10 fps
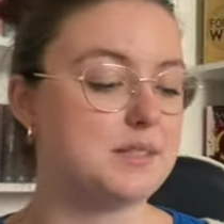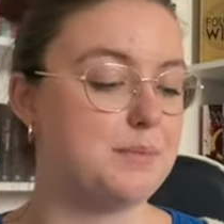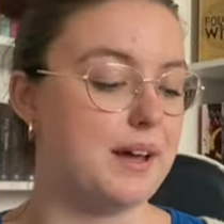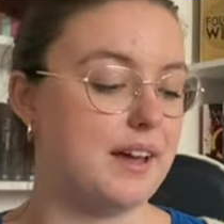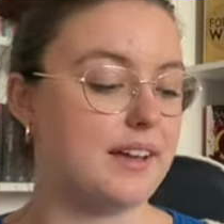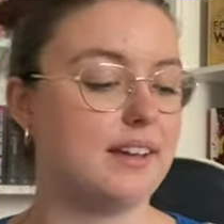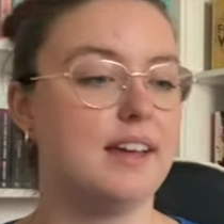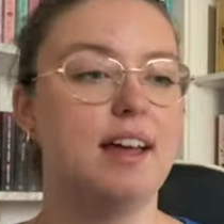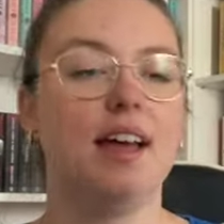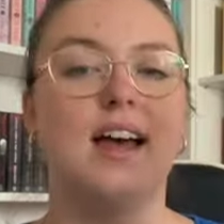book,
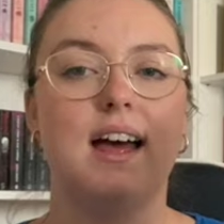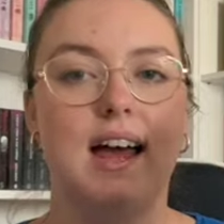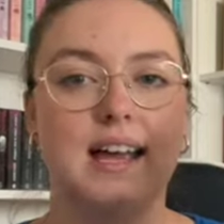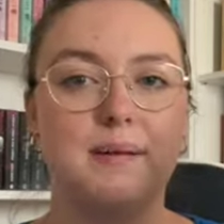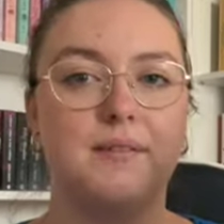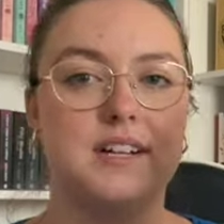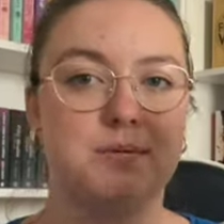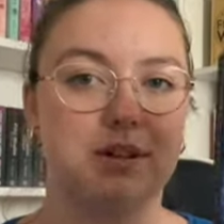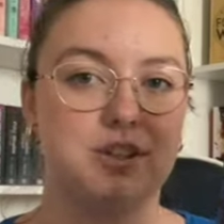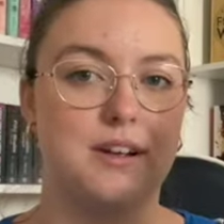A Game of
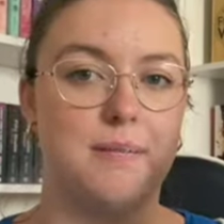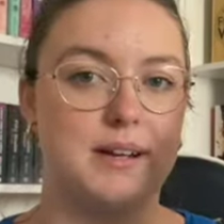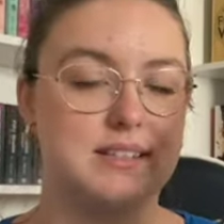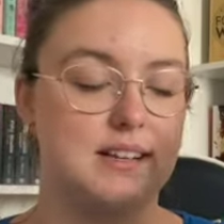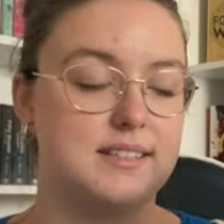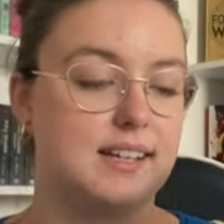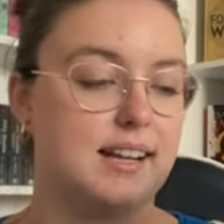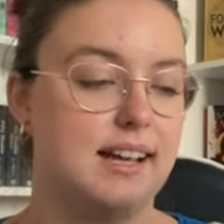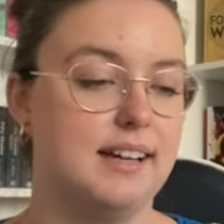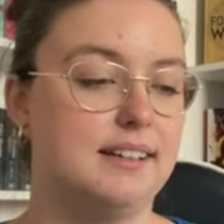Retribution by Scarlett
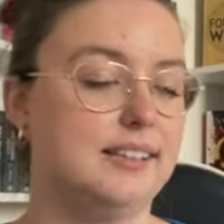Sinclair.